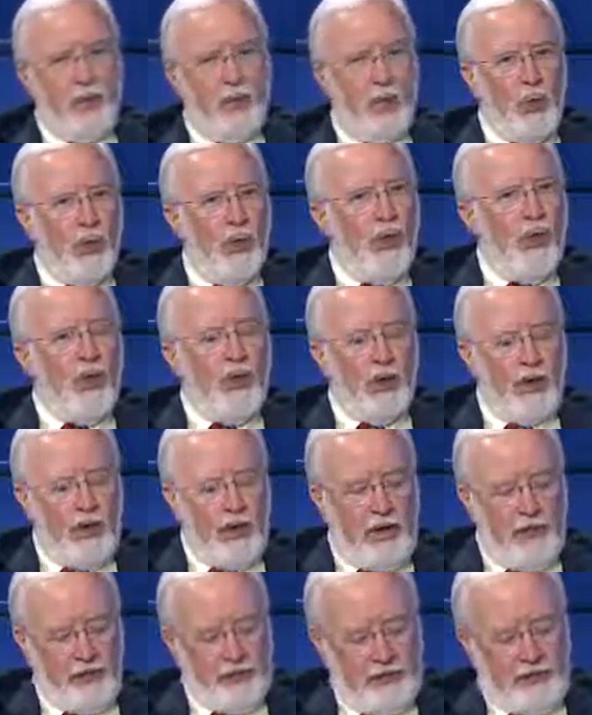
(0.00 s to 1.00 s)
were
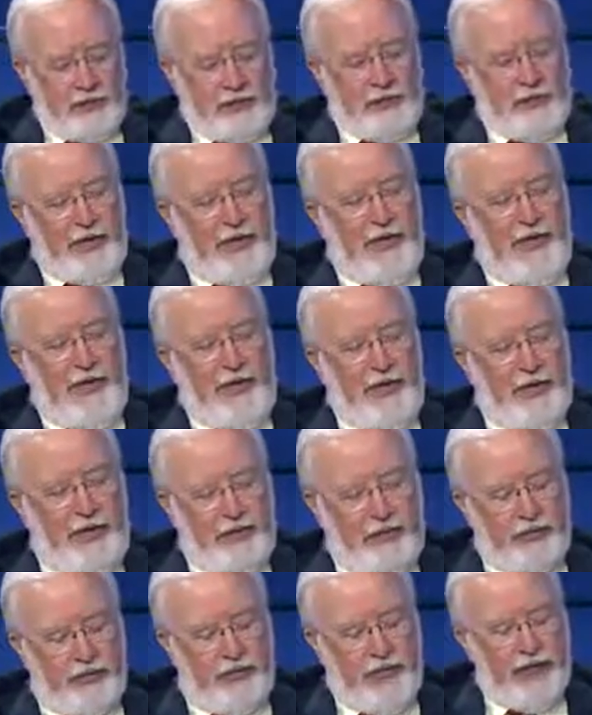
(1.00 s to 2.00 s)
of such a mind
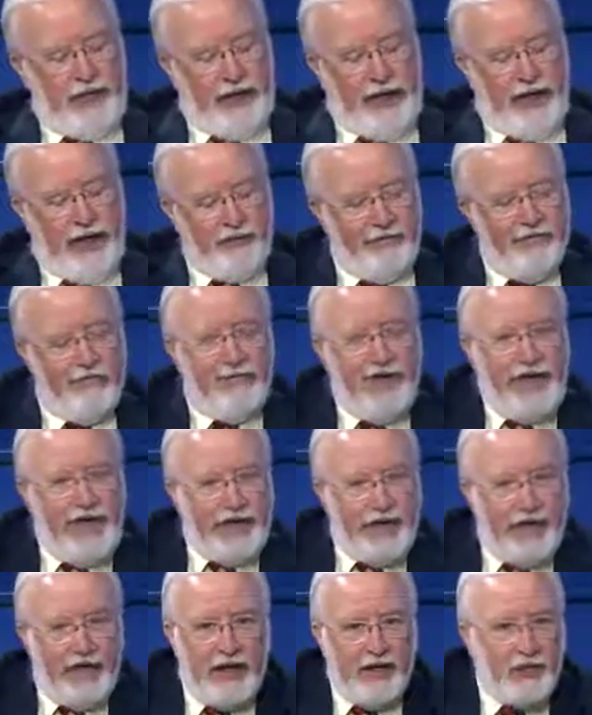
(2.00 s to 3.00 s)
as to make a
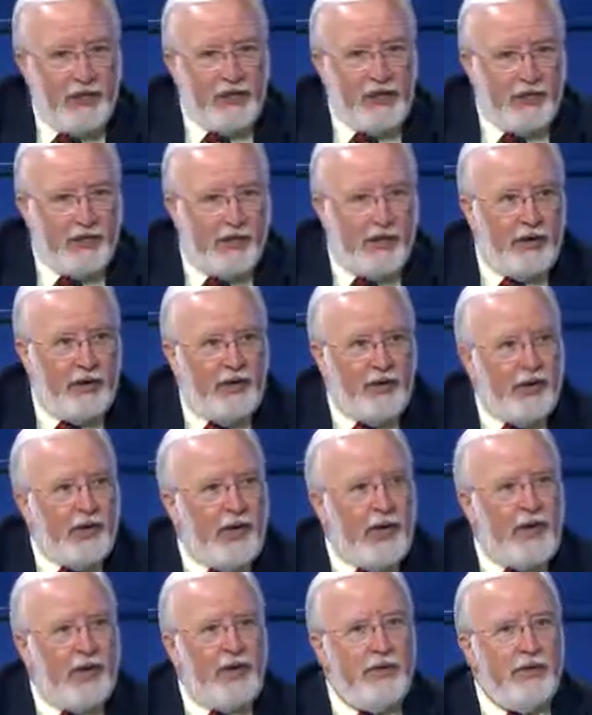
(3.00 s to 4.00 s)
fake image on a
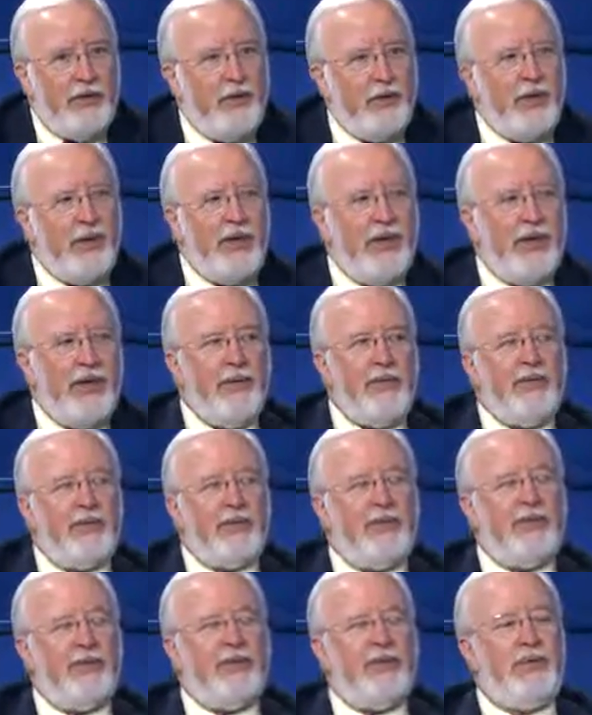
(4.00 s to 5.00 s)
shroud, you would have
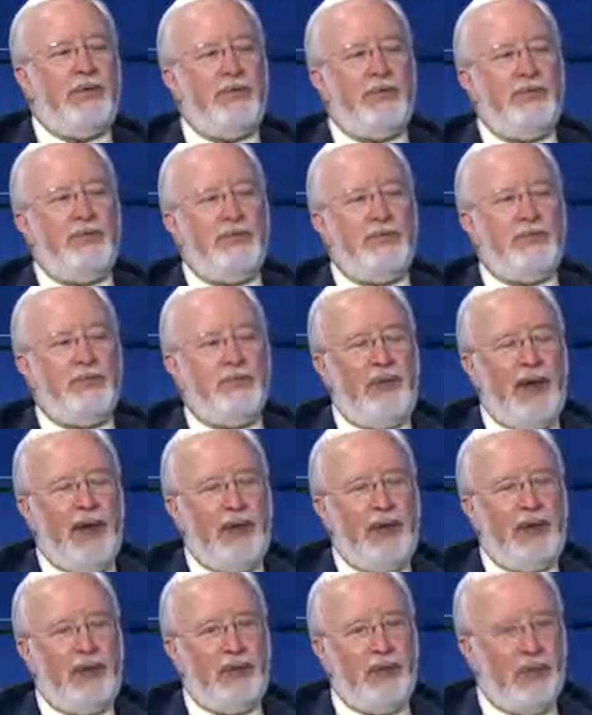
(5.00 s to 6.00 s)
to
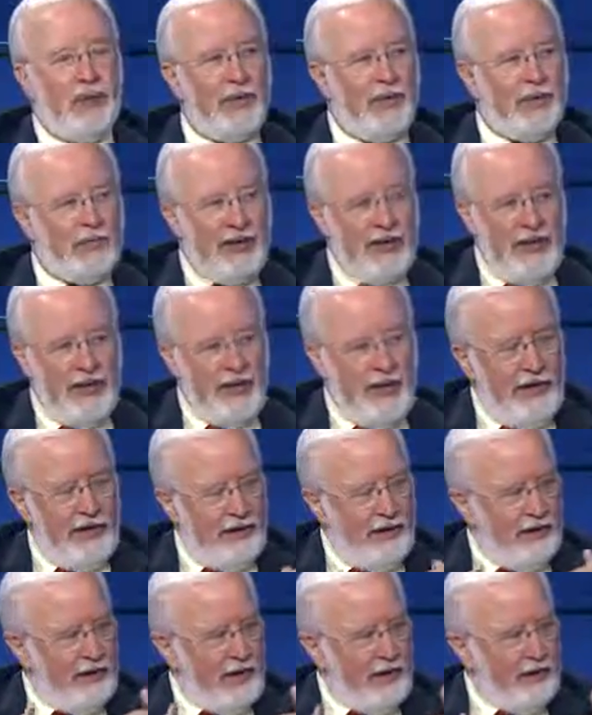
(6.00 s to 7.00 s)
paint it with
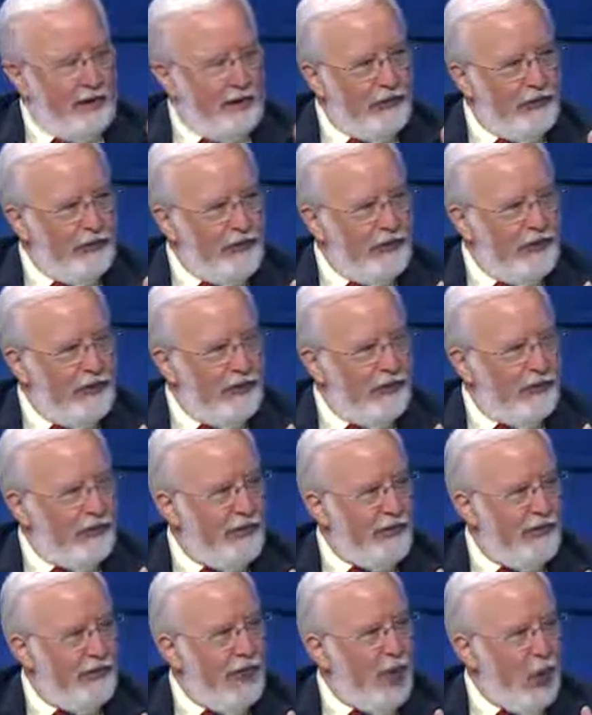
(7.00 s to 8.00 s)
exudate
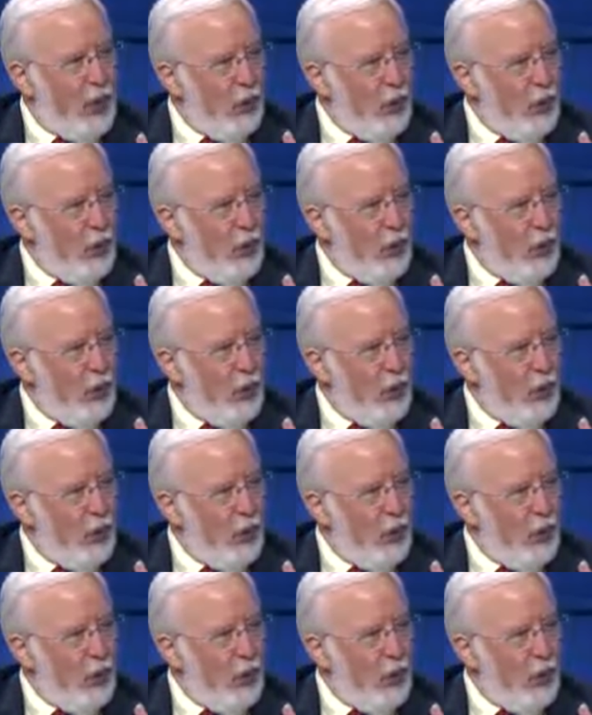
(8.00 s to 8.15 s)
from a